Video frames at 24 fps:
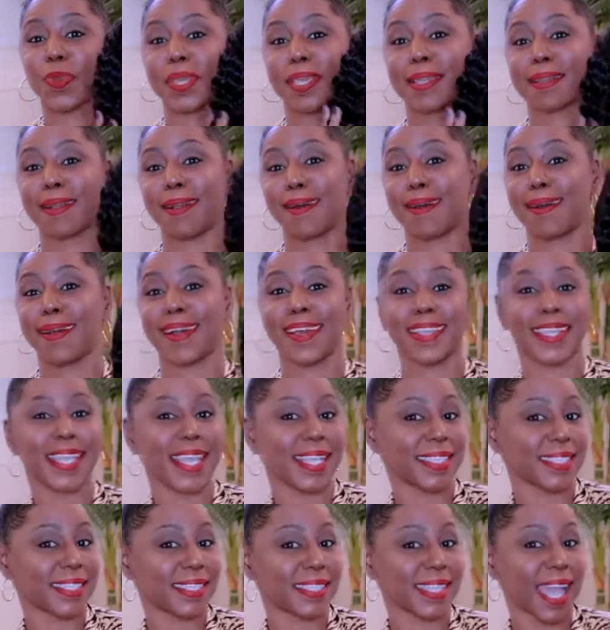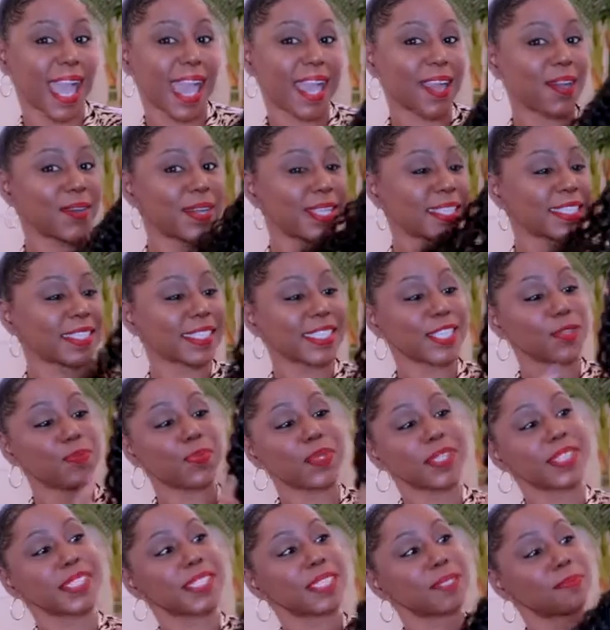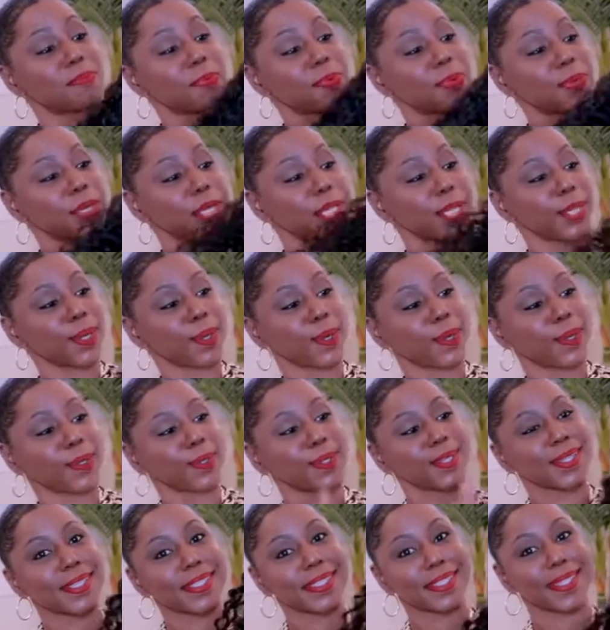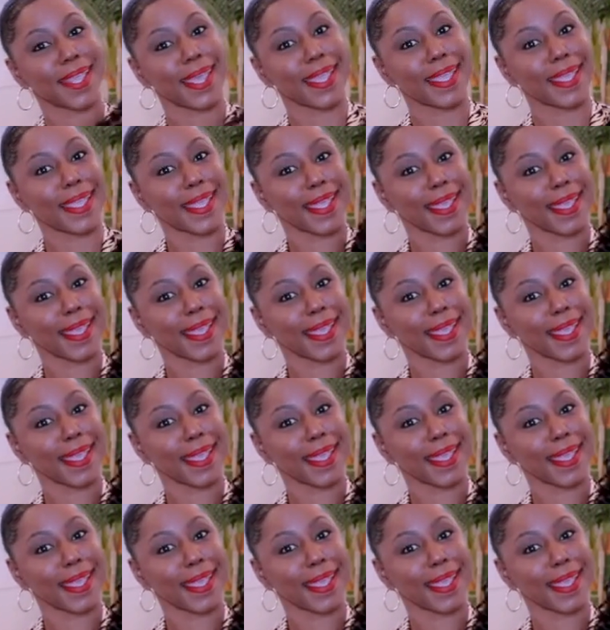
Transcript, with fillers: wig on and style and see what this pretty girl looks like.